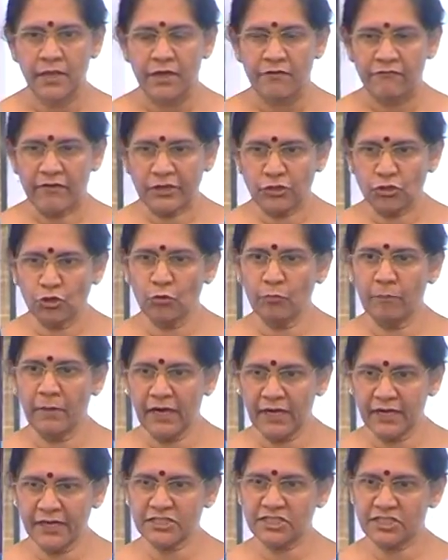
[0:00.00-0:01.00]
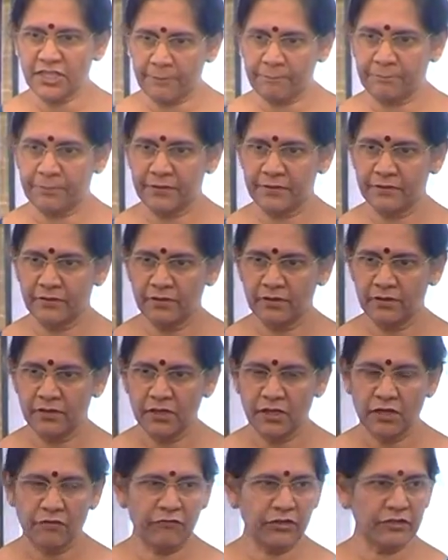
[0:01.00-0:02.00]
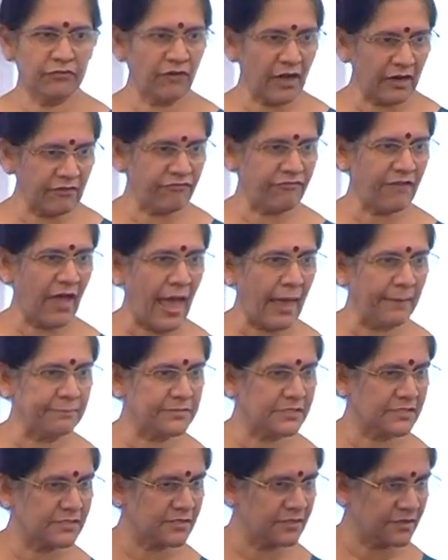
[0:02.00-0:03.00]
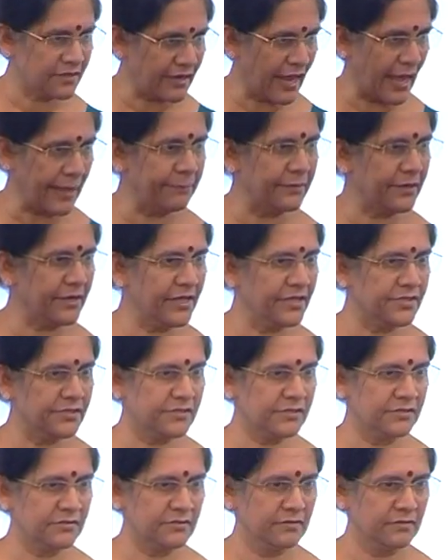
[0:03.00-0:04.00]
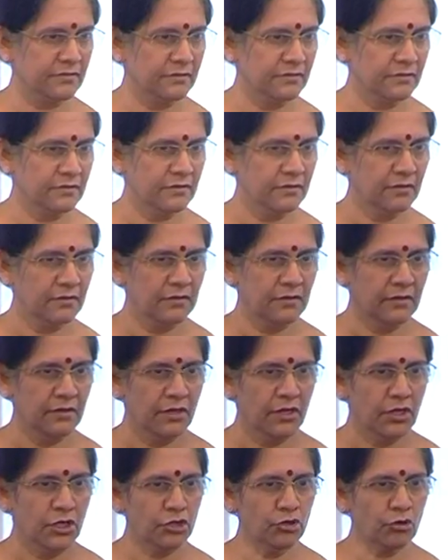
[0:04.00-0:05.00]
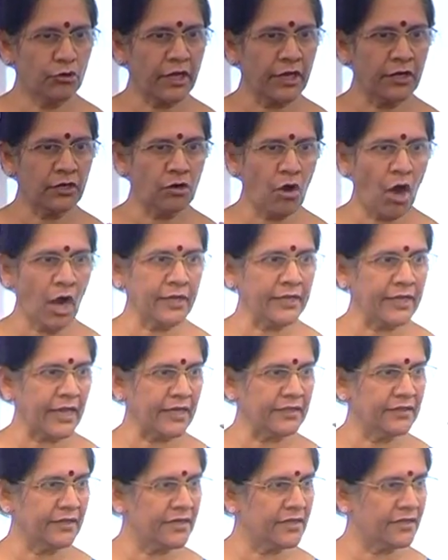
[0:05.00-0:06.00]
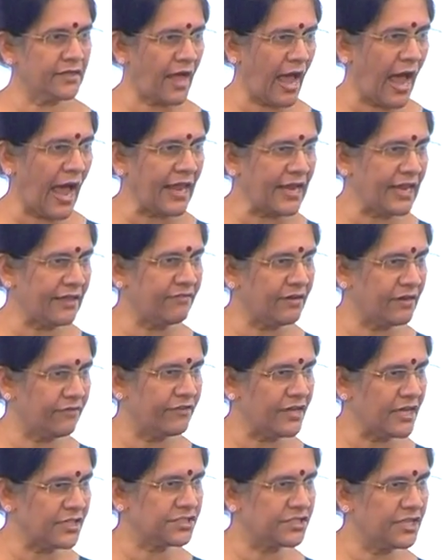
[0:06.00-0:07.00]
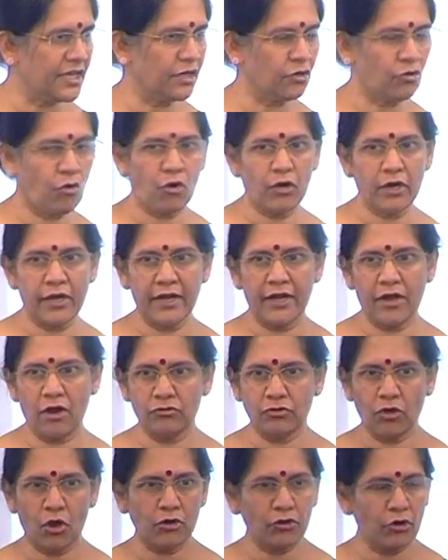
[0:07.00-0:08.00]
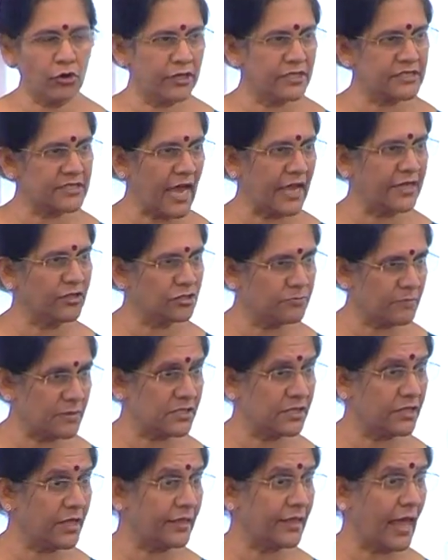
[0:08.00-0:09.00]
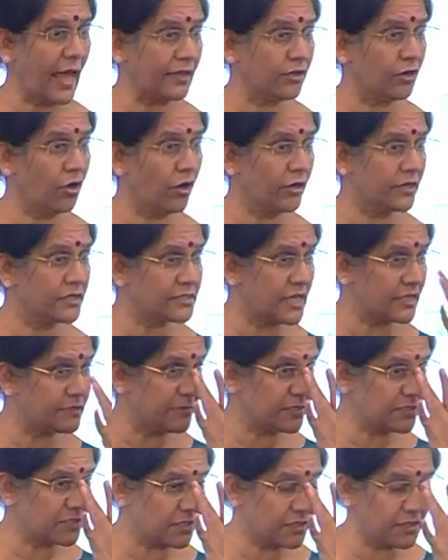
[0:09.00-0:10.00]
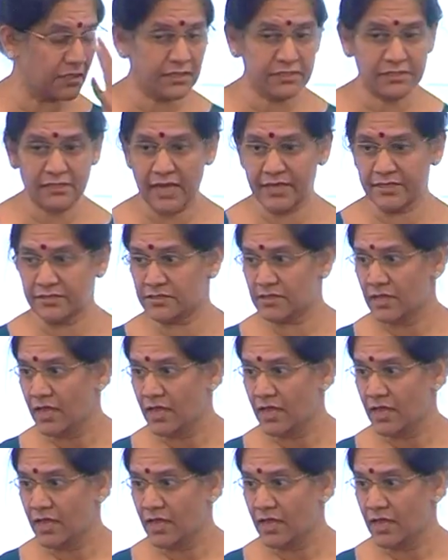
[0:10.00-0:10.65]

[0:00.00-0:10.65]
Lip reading: When you build a chip with one fab's libraries, you cannot take the high-level VHDL code or your design, especially an analog design, mixed signal design,